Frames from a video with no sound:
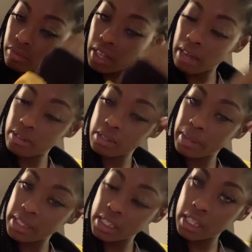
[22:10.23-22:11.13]
I was
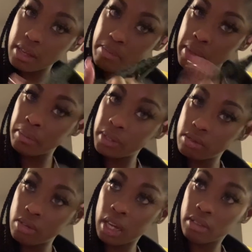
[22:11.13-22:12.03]
about to get maybe
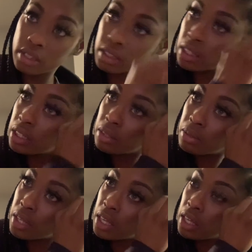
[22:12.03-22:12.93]
two hours of sleep.
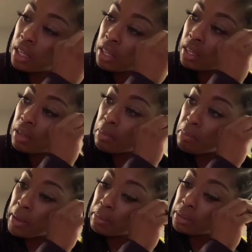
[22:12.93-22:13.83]

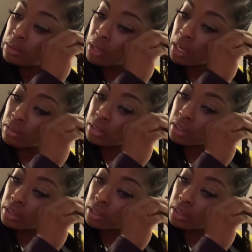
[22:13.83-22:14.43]
Maybe two hours of